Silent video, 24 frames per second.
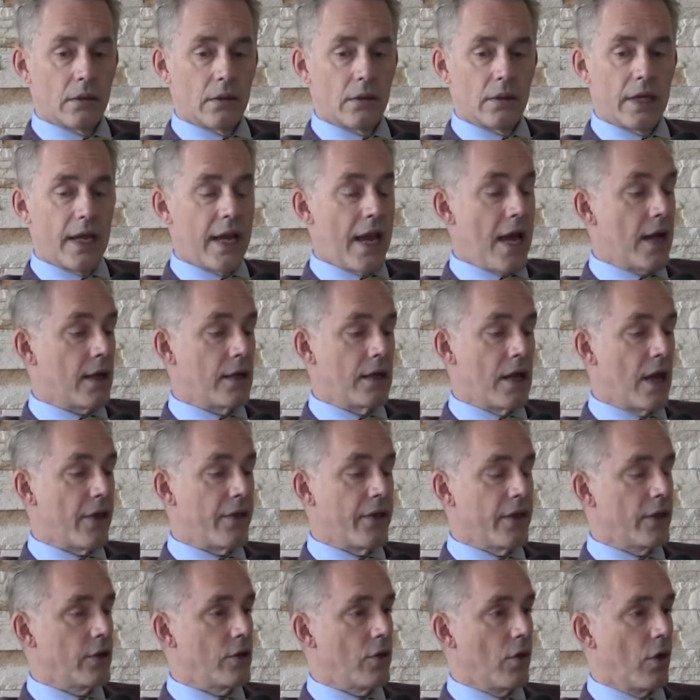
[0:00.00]
they had
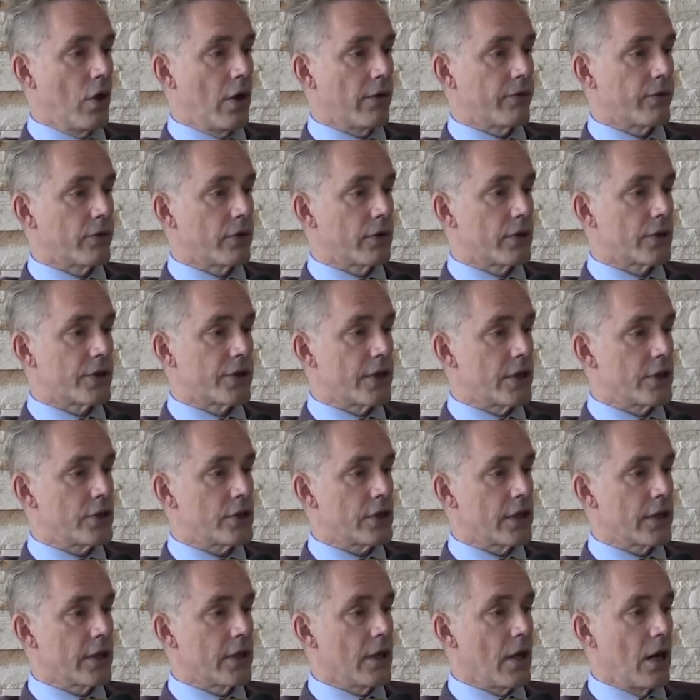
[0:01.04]
nothing to offer,
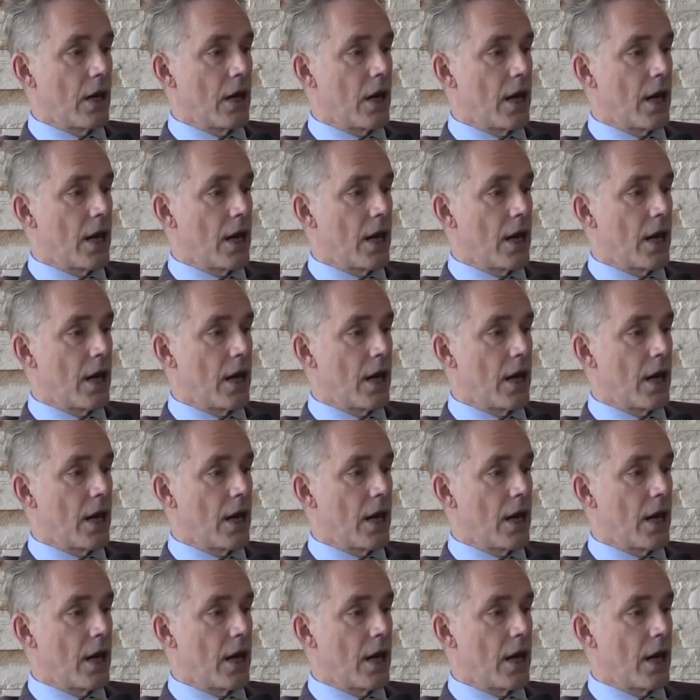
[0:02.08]
essentially.